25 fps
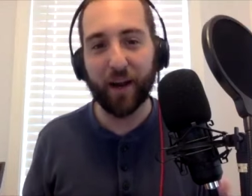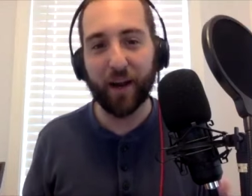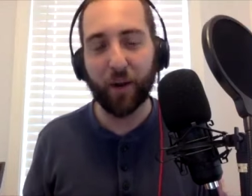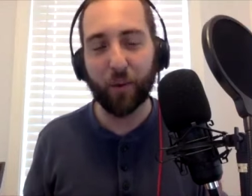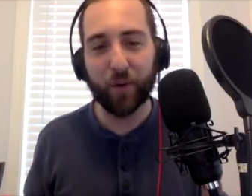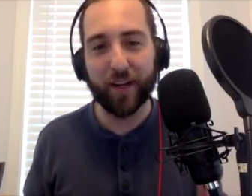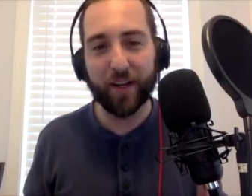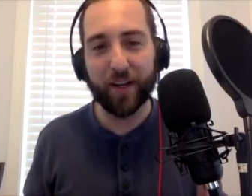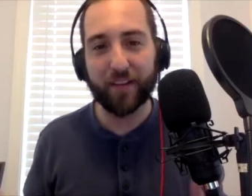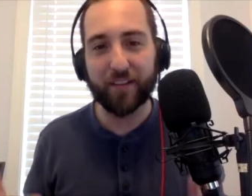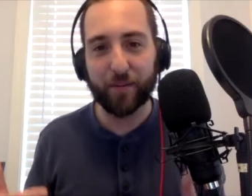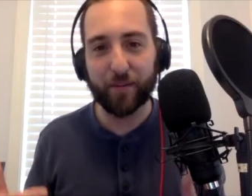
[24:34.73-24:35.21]
I
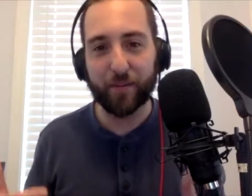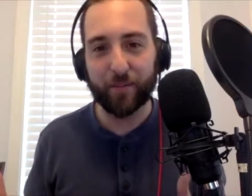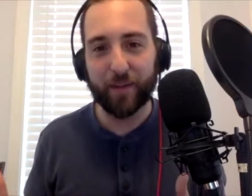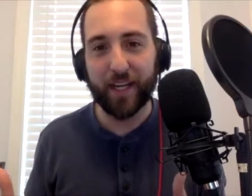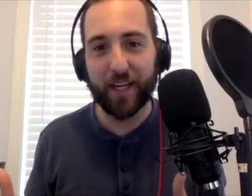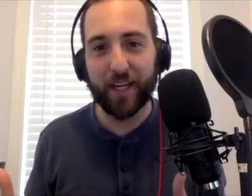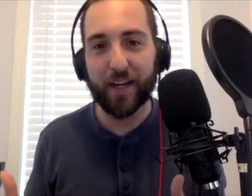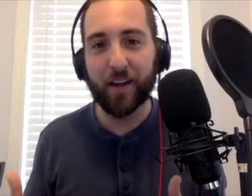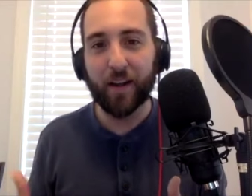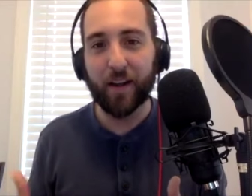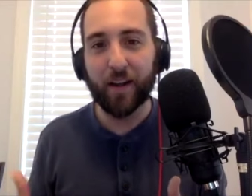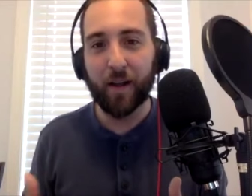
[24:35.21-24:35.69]
want it to
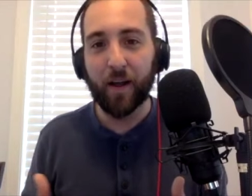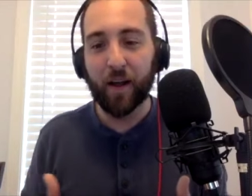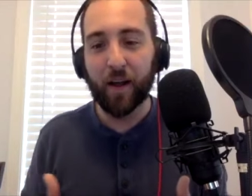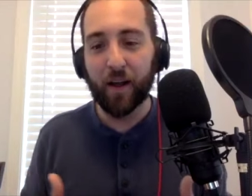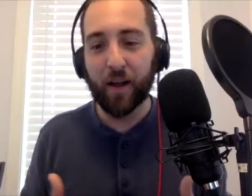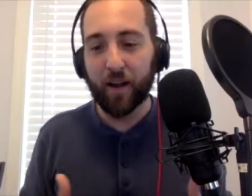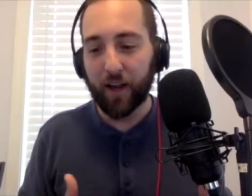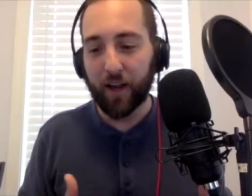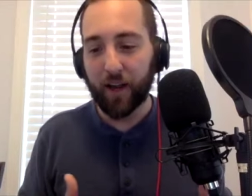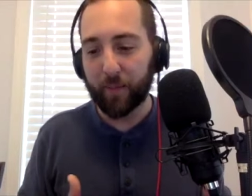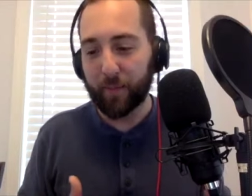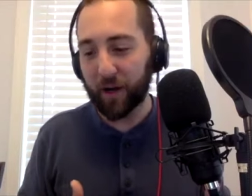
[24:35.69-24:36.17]
be
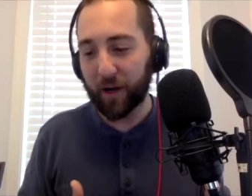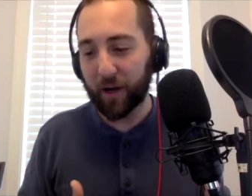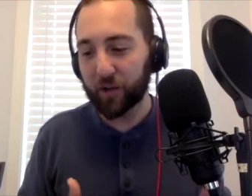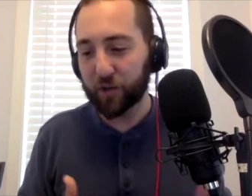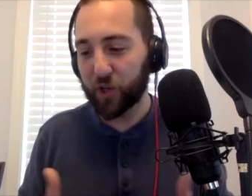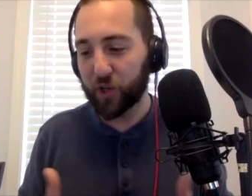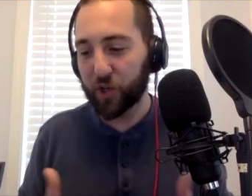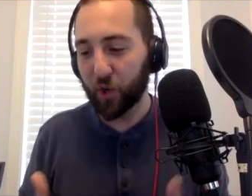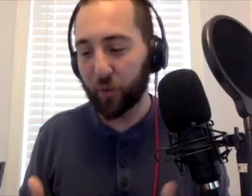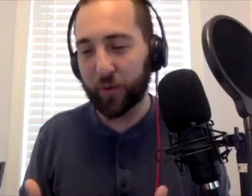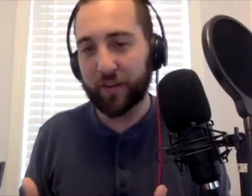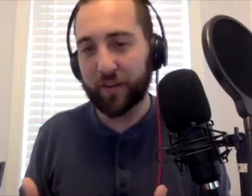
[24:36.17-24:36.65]

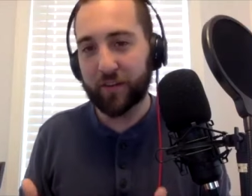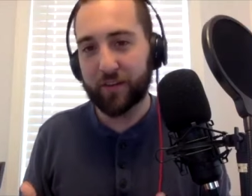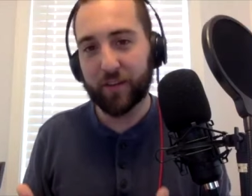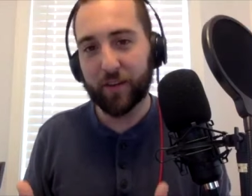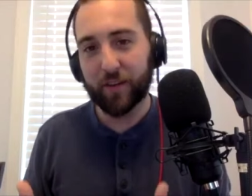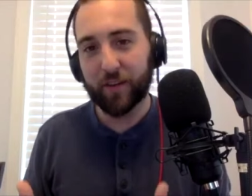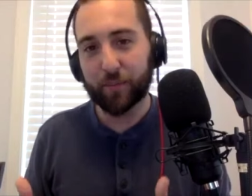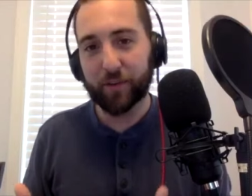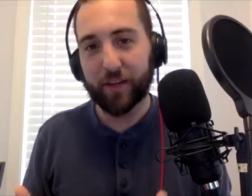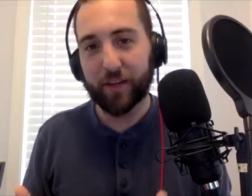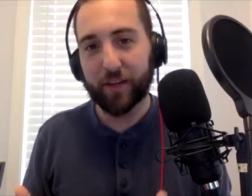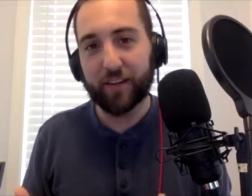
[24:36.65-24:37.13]
about going to
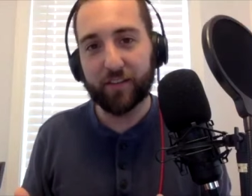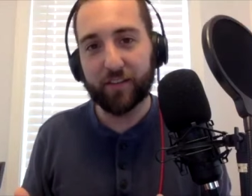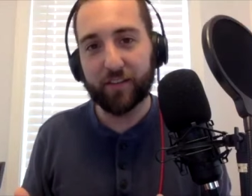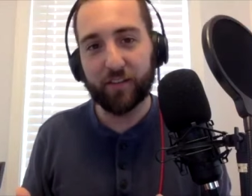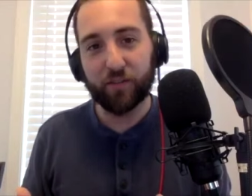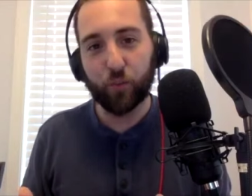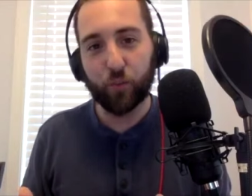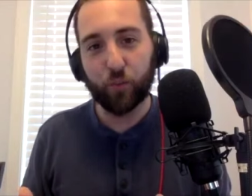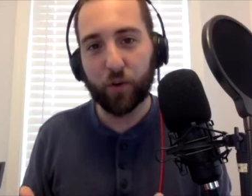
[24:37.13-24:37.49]
the places